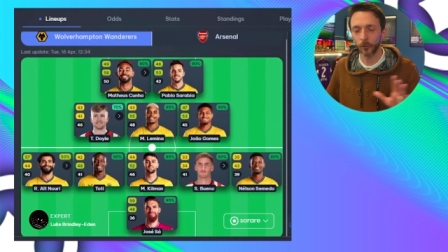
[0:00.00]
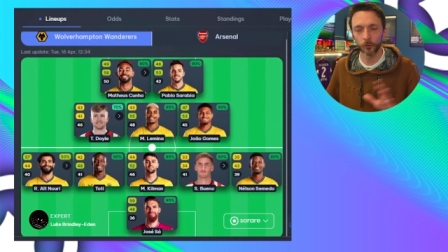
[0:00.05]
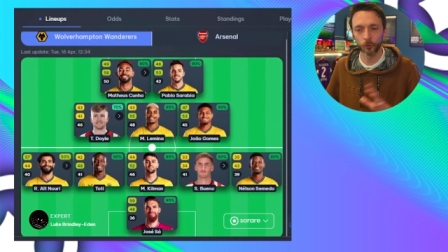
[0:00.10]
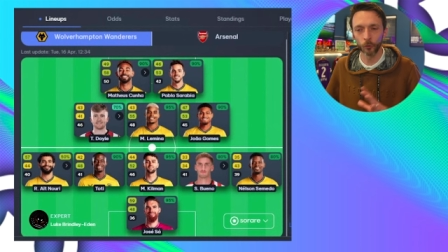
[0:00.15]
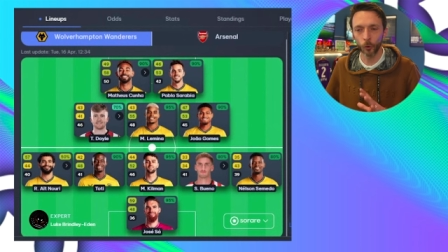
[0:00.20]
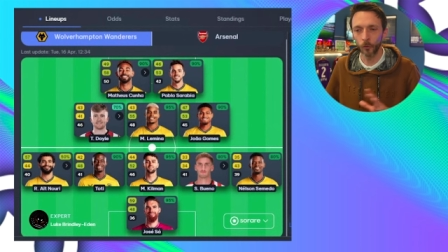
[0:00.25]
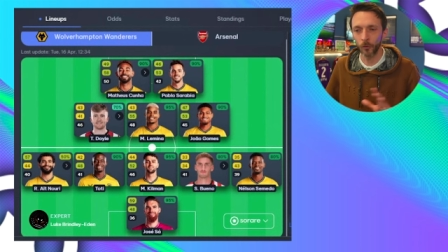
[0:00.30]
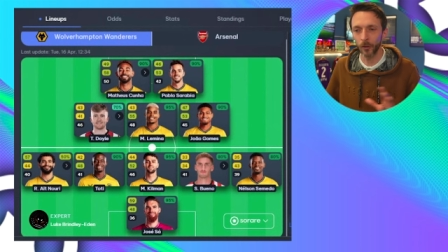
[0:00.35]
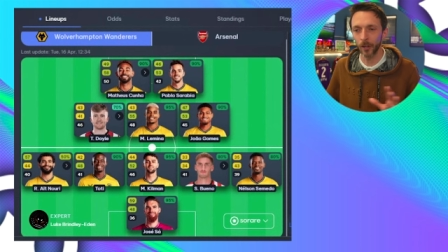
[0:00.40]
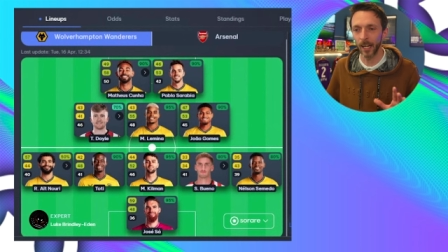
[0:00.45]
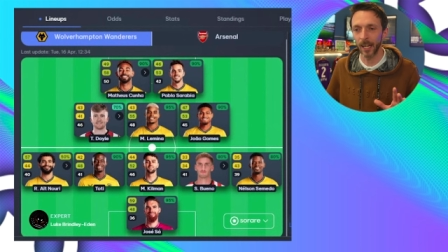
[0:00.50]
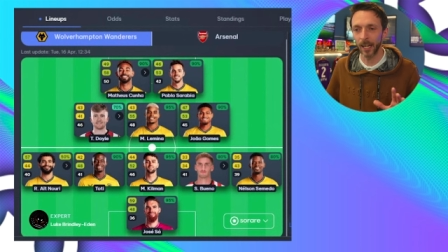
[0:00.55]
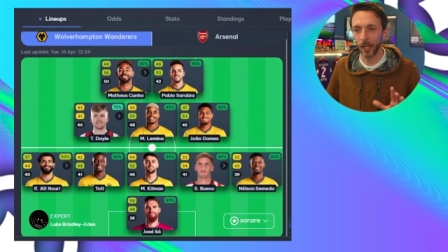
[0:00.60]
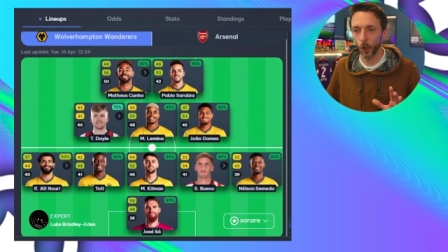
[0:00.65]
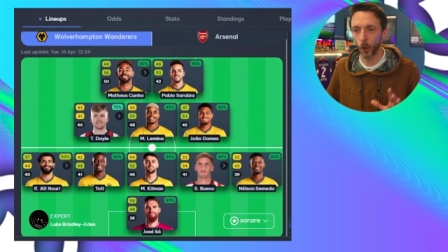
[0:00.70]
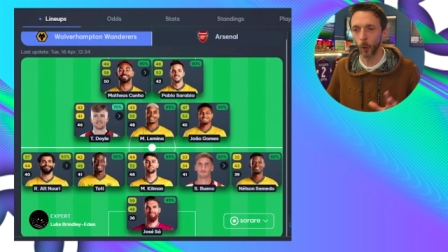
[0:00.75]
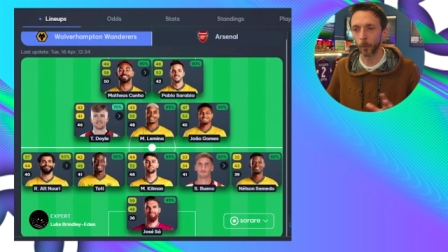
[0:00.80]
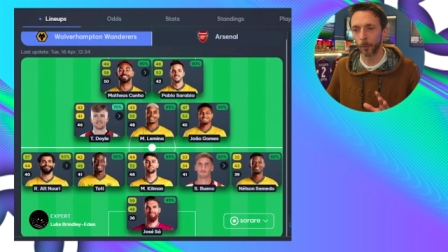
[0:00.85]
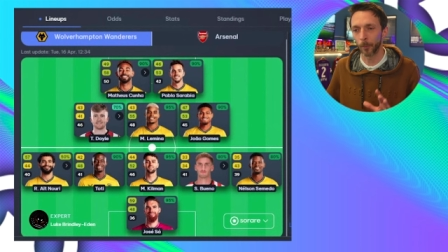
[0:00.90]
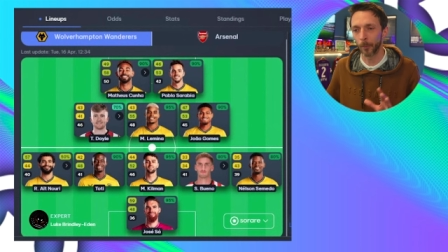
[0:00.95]
so there's not really any
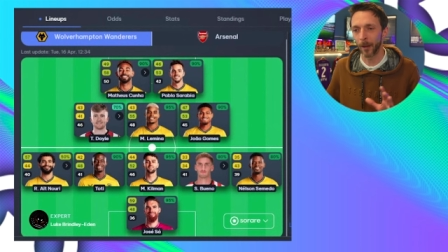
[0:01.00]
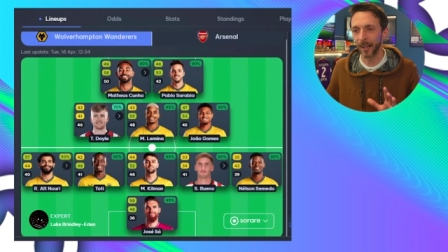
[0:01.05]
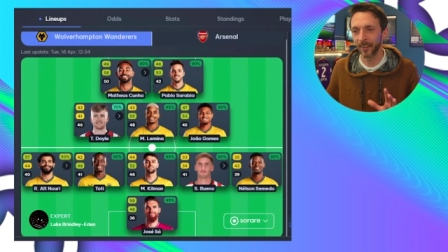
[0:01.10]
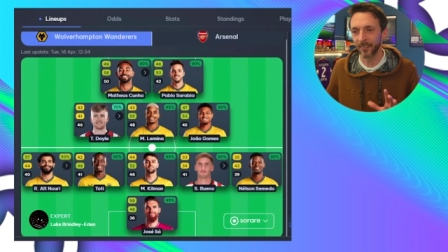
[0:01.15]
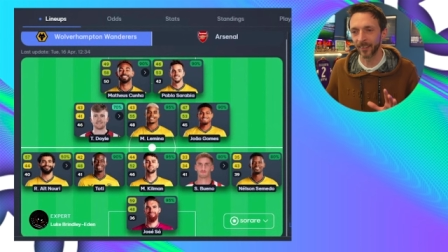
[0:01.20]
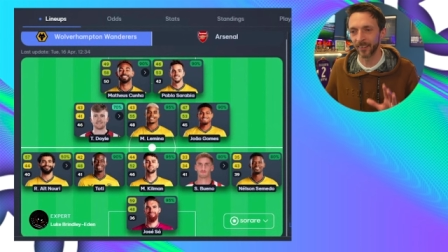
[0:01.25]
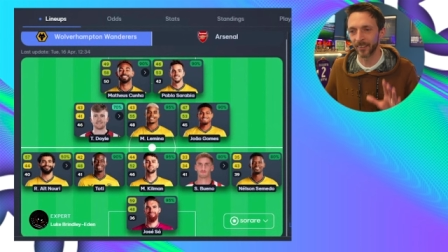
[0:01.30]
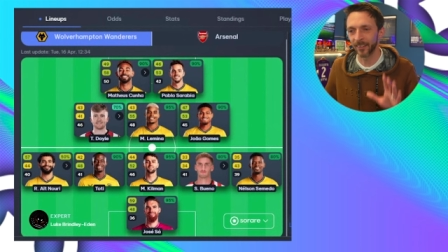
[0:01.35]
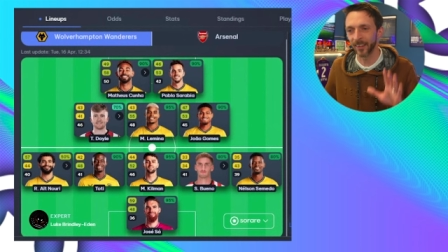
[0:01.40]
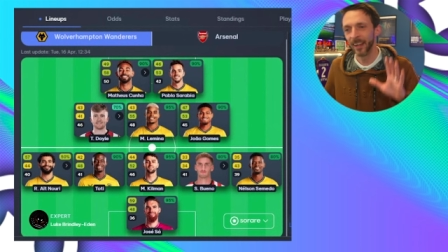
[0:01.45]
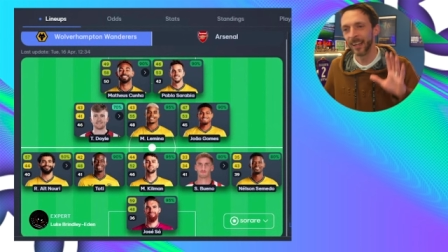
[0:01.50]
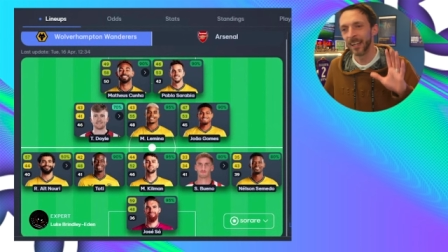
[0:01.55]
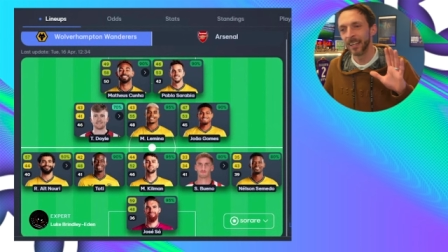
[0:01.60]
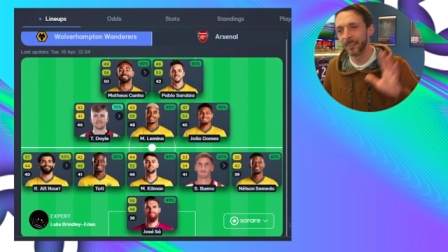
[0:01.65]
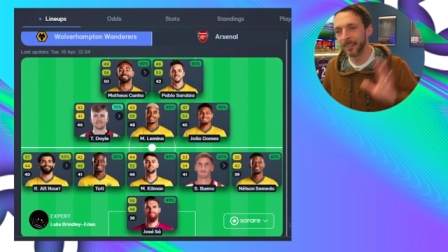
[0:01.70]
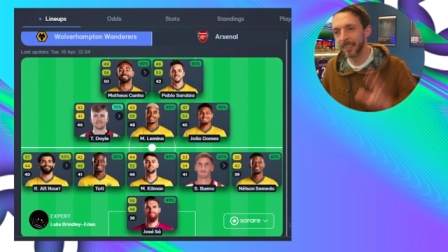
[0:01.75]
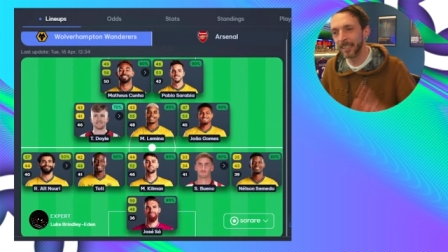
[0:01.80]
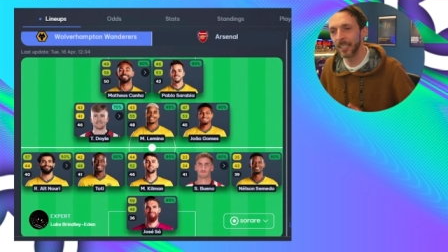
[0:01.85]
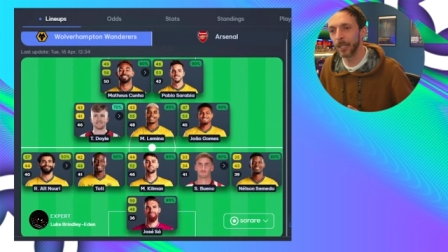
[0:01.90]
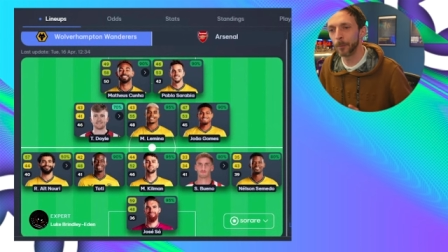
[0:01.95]
compromises
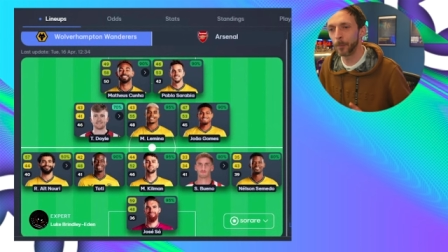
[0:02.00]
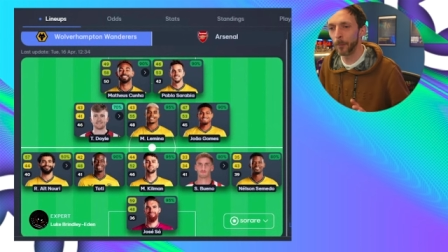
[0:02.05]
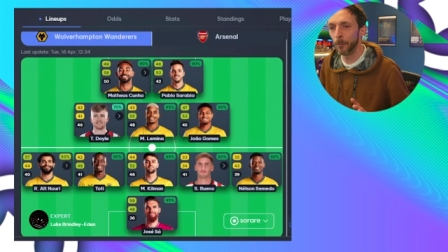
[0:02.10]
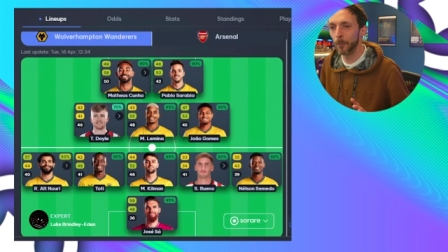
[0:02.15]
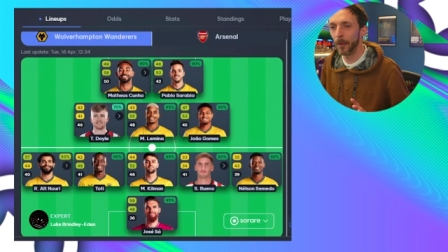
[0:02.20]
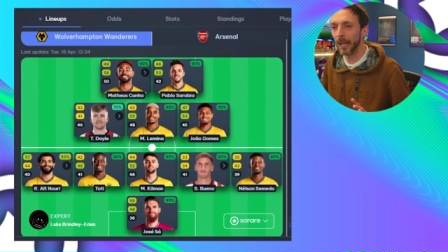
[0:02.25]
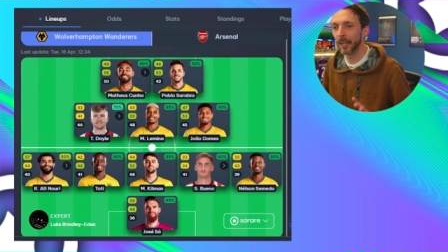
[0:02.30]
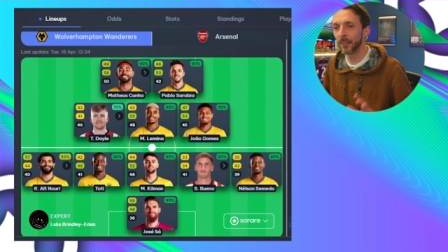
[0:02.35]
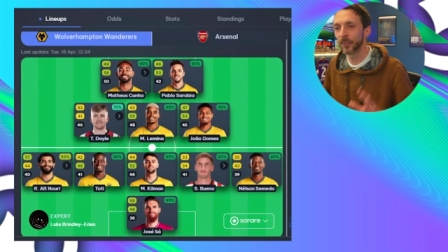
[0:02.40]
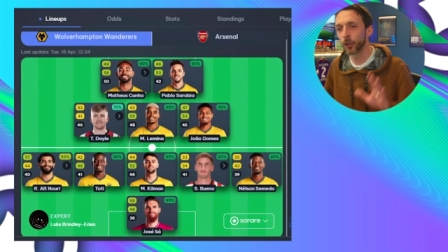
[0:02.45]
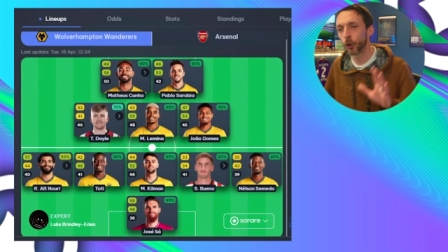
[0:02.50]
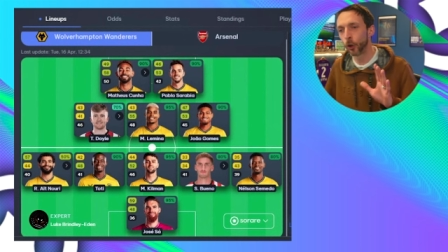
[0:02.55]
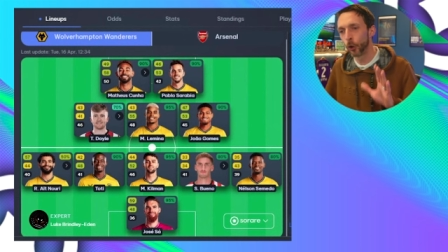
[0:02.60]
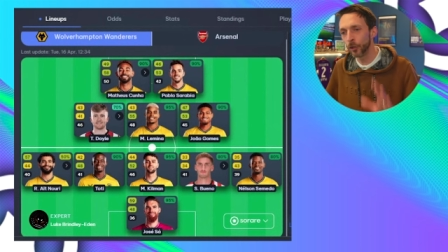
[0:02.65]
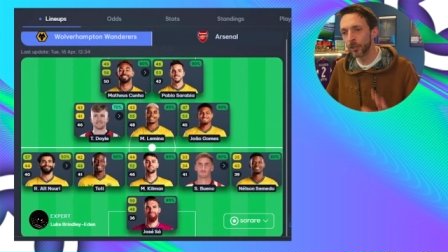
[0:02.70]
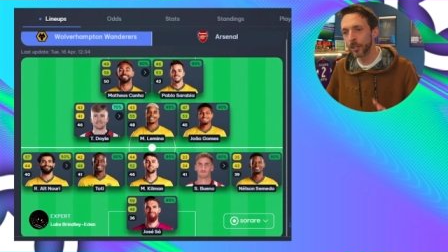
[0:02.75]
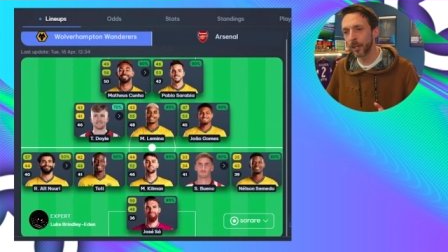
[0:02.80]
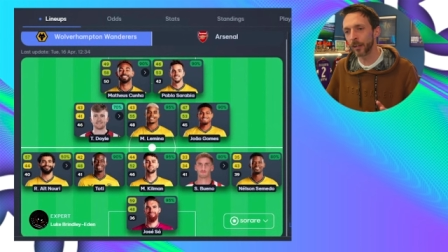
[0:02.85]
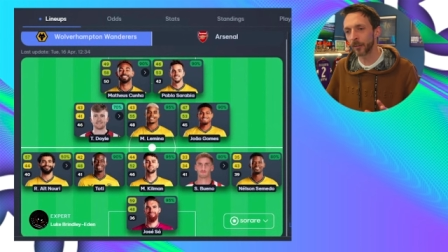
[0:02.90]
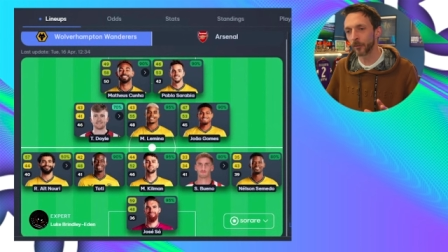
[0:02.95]
needing to be made.
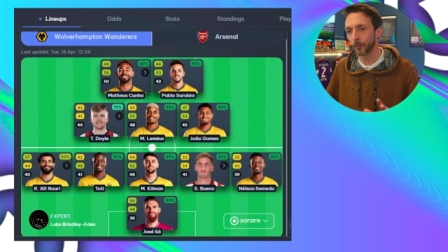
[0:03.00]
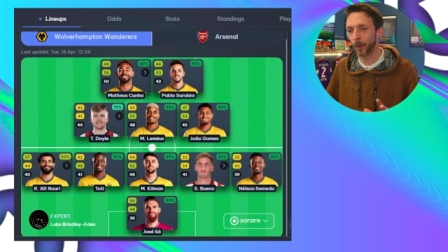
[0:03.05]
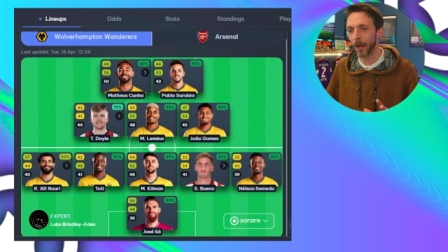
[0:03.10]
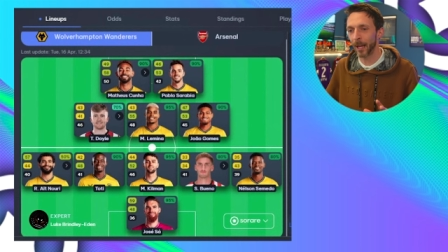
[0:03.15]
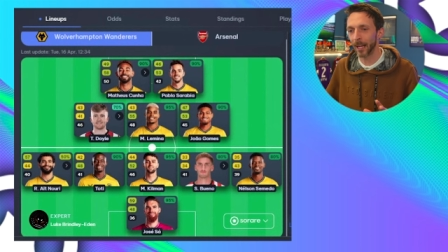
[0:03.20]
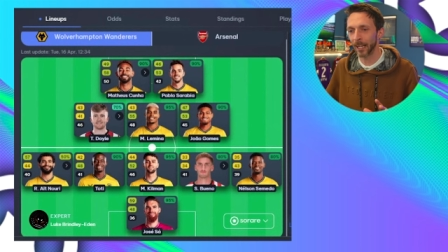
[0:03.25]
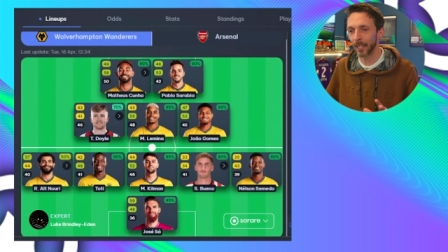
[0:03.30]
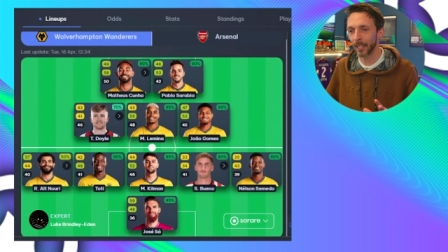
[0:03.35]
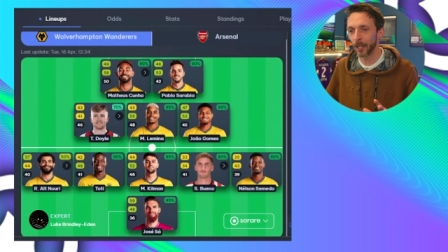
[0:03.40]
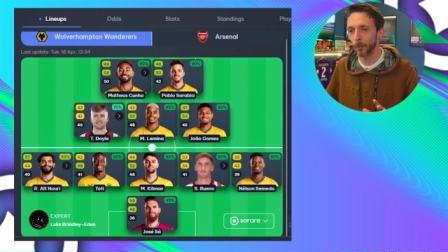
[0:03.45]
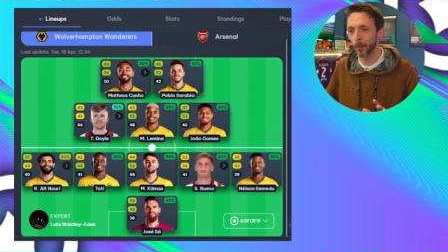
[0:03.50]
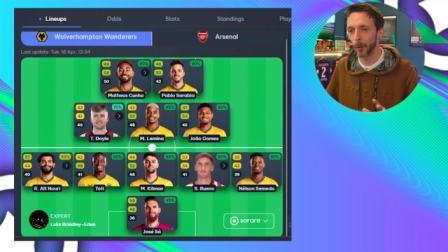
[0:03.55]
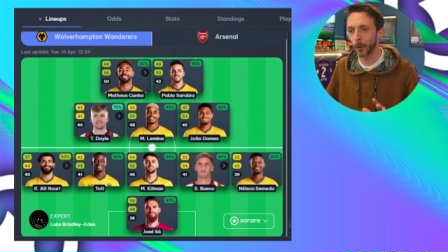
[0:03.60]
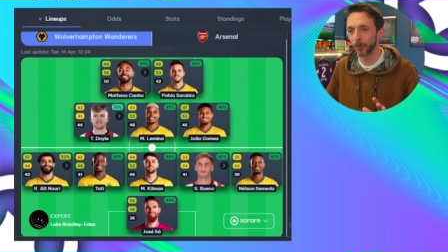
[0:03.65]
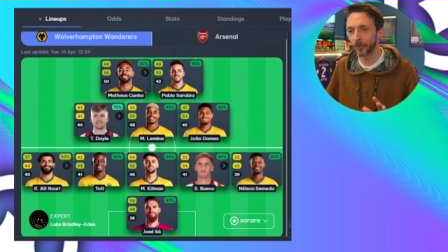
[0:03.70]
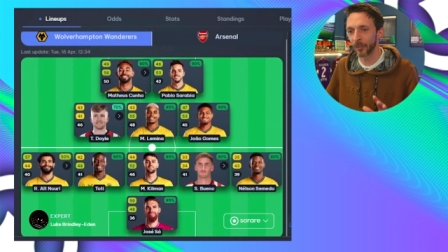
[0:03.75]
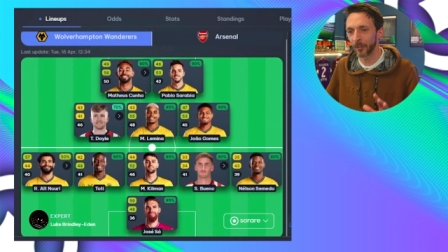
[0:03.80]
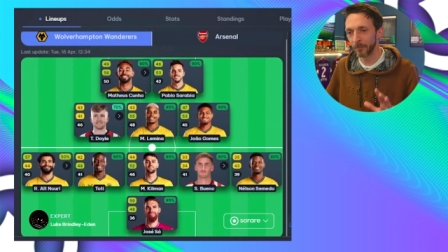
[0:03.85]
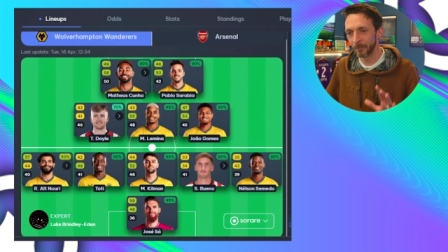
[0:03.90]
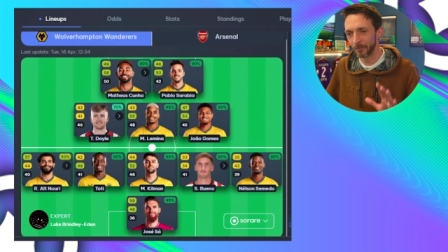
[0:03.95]
Cunha is back in the
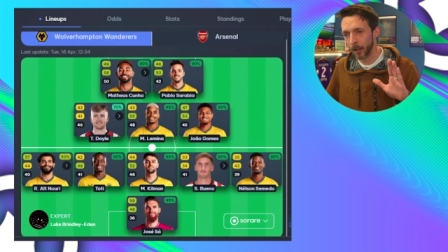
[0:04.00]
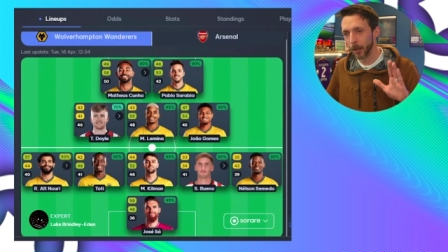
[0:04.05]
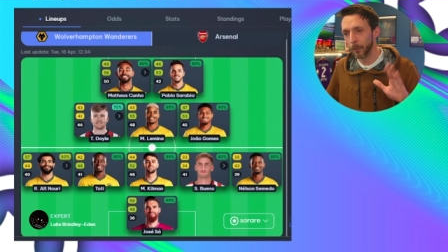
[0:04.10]
building.